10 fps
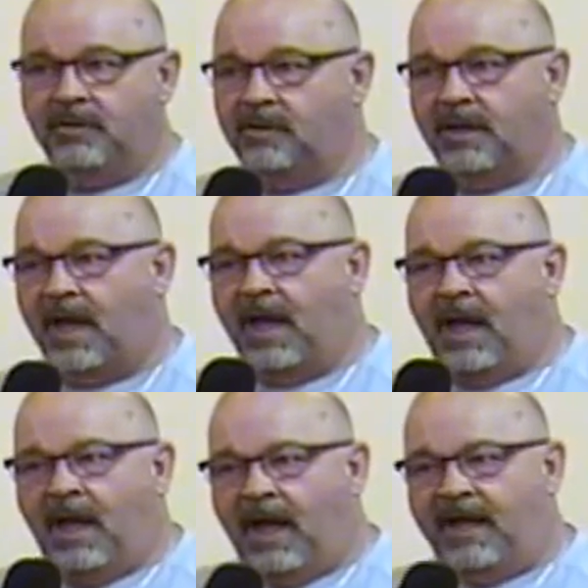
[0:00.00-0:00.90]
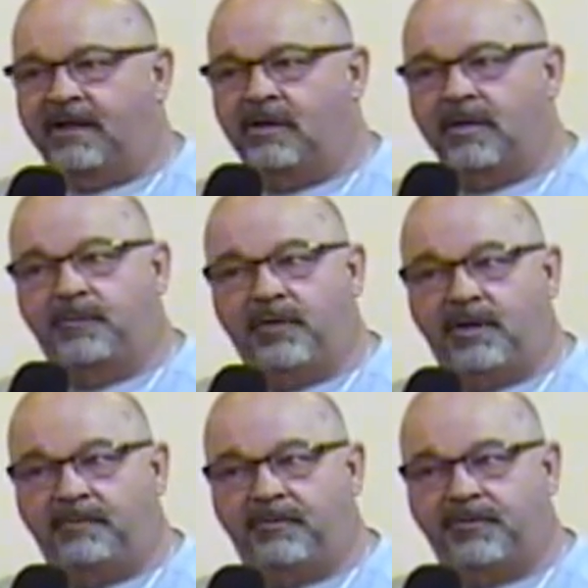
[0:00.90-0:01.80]
only, I, I can only put
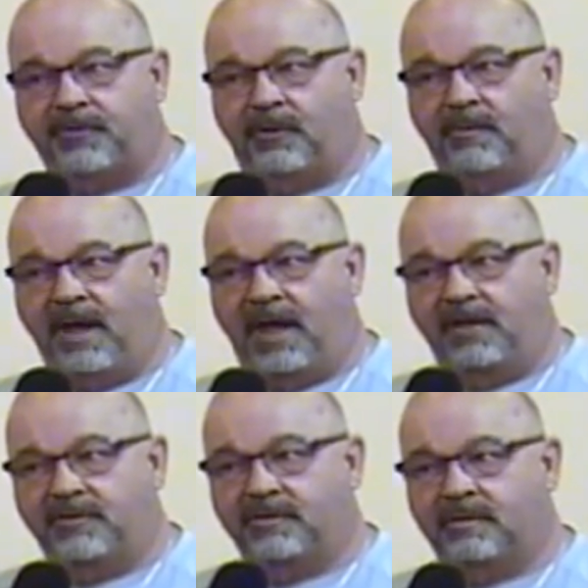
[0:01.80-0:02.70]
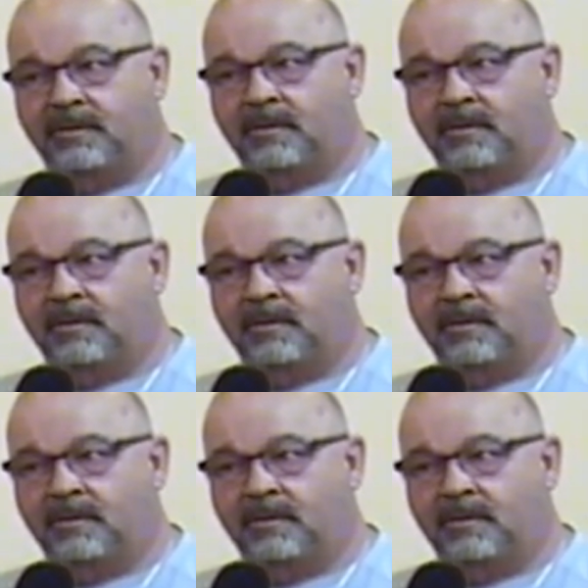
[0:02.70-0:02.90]
up with so much.